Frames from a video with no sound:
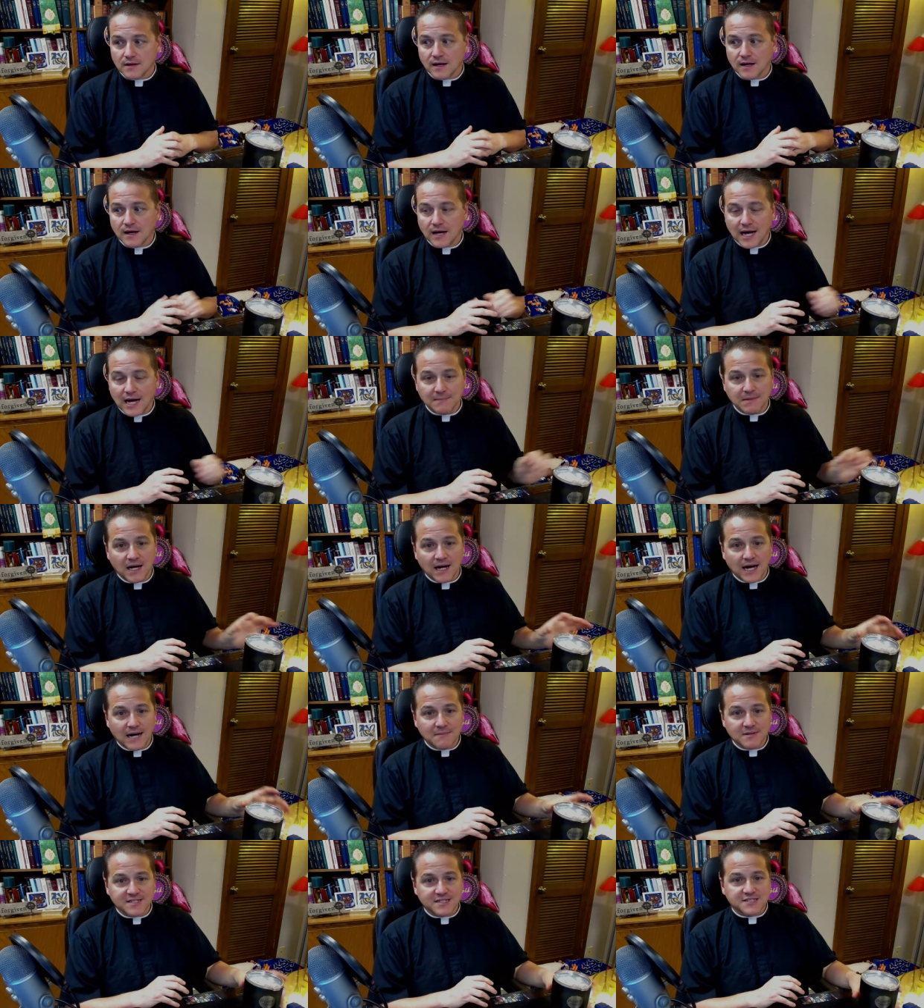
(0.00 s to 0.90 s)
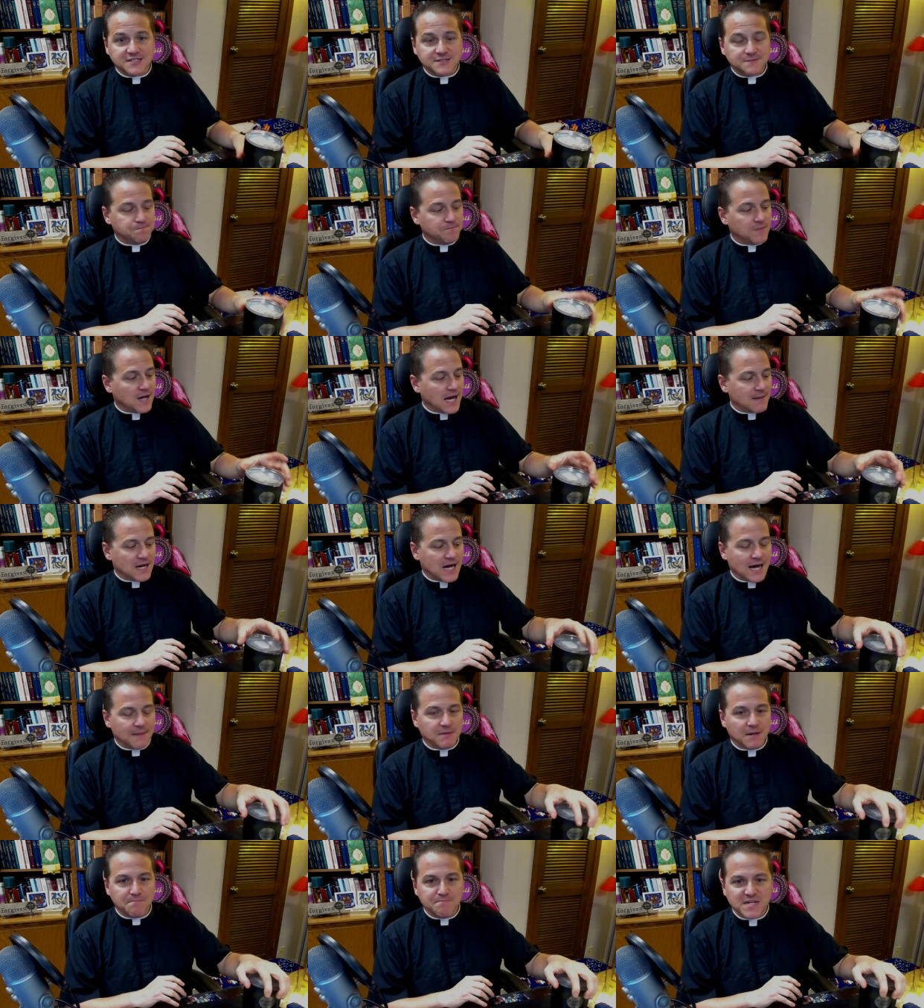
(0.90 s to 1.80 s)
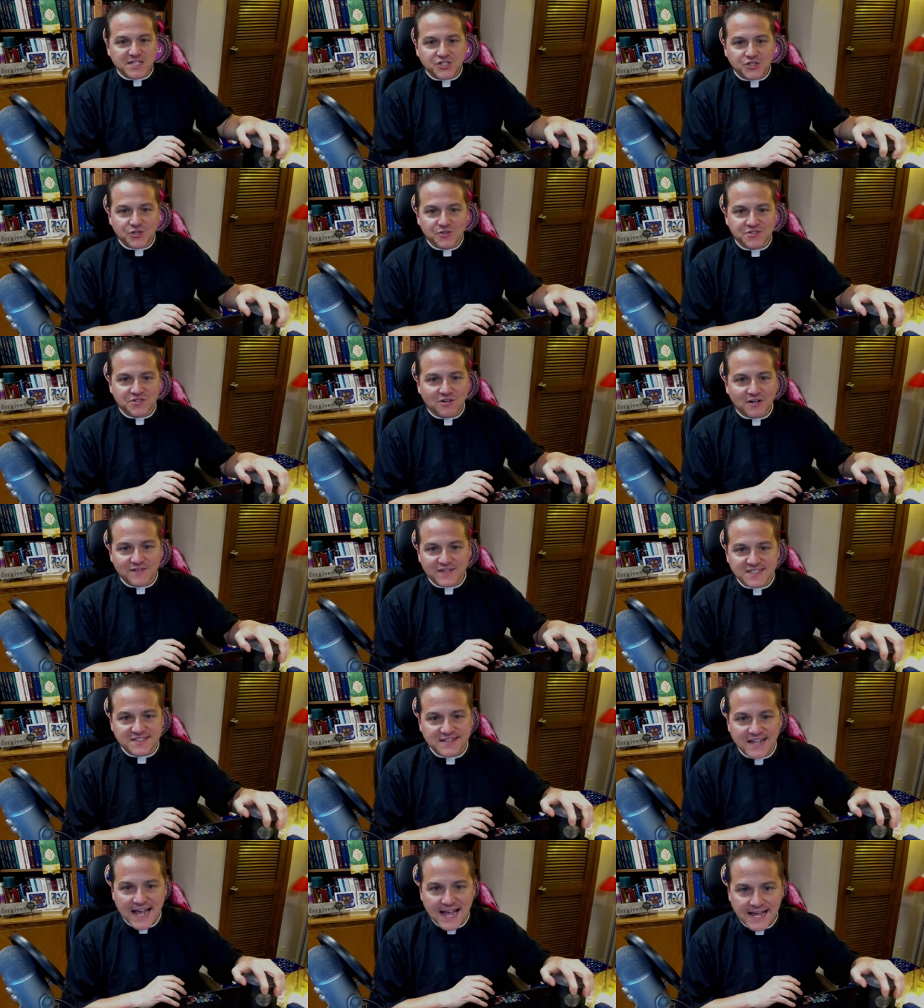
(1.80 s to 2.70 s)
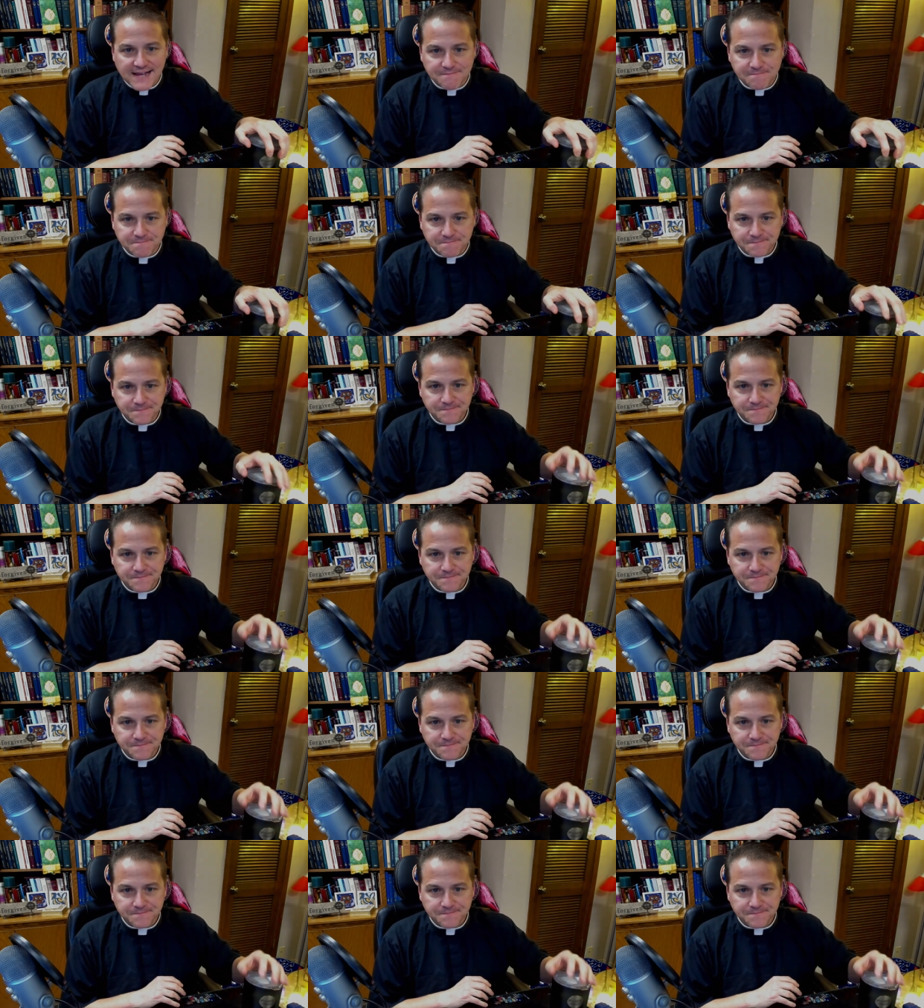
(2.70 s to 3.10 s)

I'm a I'm a dis, I'm I'm a misuser of his name.